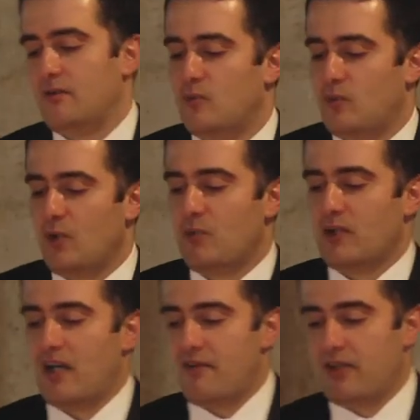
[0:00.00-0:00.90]
We were
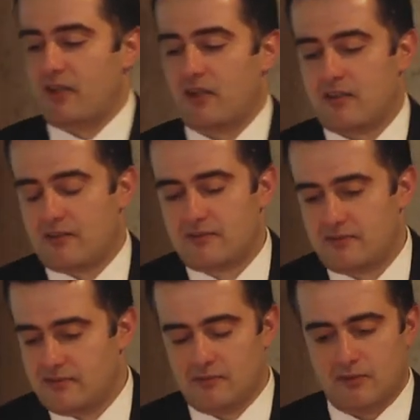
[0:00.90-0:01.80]
having a
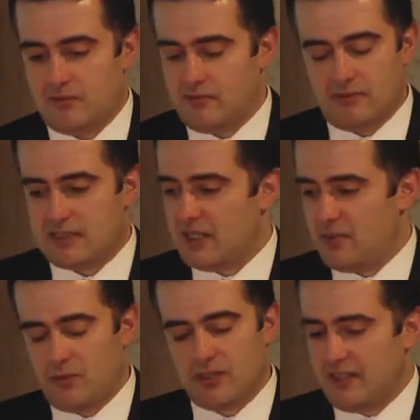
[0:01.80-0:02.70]

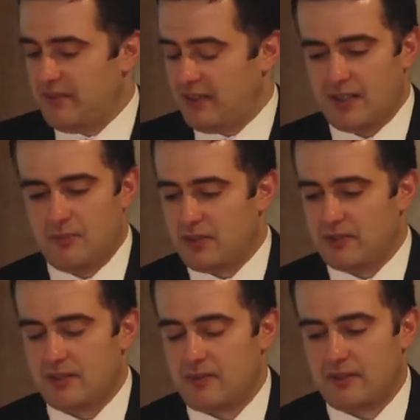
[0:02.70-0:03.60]
someone was leaving the company or
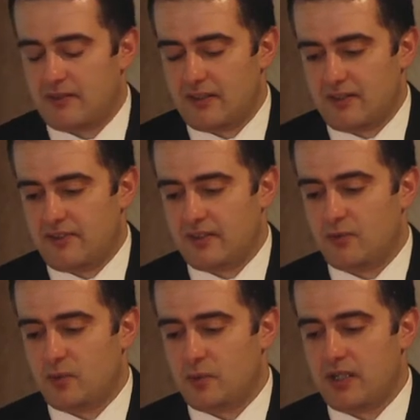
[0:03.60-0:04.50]
something to that effect, and
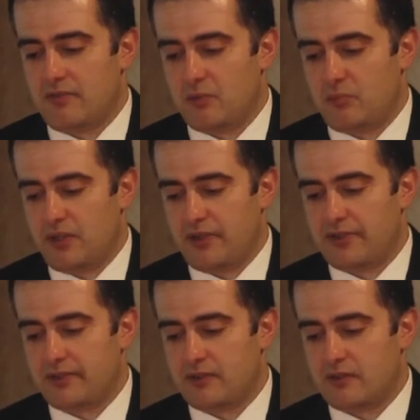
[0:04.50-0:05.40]
we were having beers,